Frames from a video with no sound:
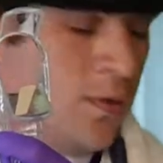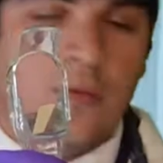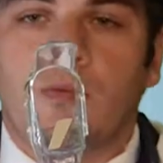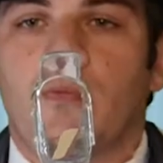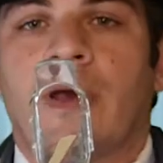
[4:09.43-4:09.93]

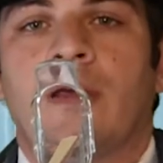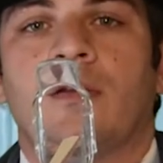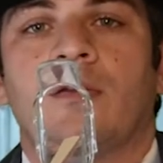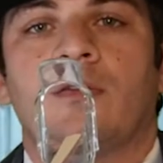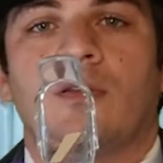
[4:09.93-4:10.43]
Oh,
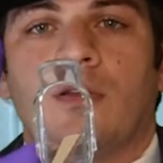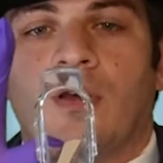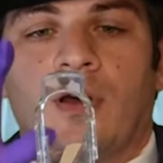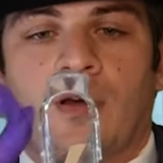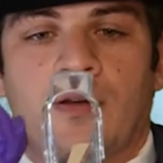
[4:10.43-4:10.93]
wait,
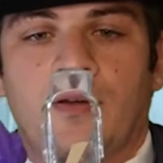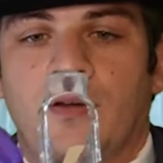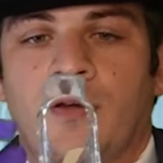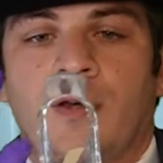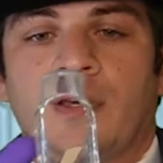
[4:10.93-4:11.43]

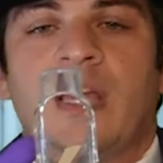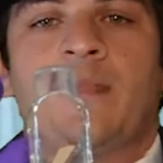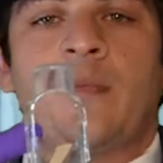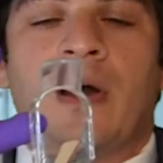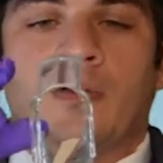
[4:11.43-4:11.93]

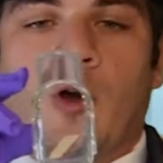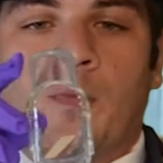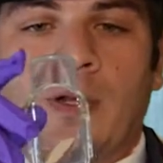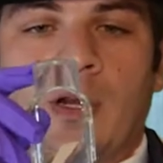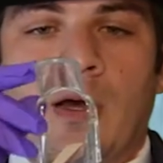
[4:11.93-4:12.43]
keep your
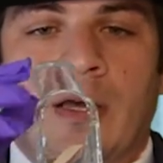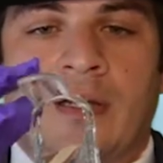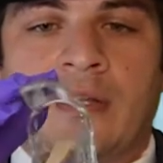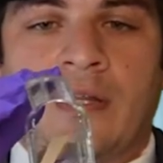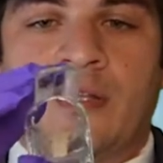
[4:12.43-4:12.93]
mouth open,
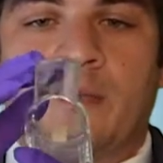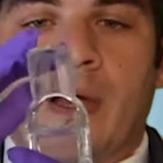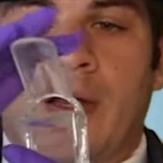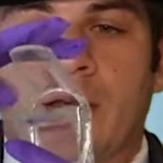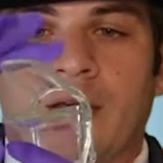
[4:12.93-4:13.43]
I got to take
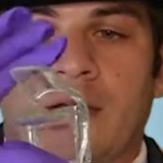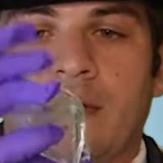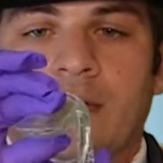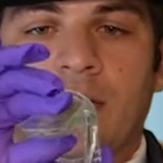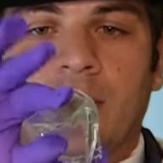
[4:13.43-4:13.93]
this back,
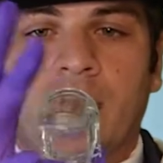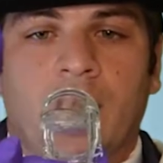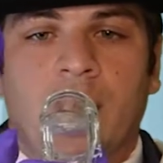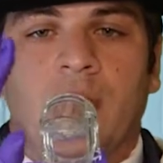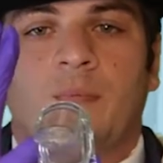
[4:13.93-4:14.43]

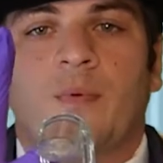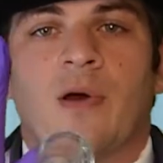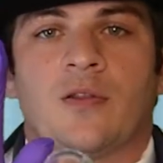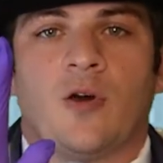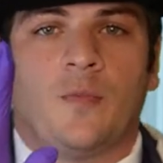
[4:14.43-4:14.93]
okay,
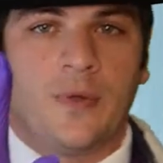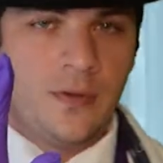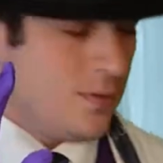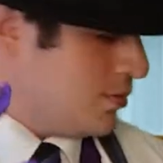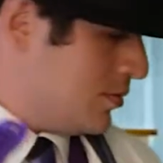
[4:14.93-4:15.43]
keep your mouth
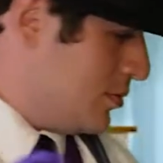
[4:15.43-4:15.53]
open,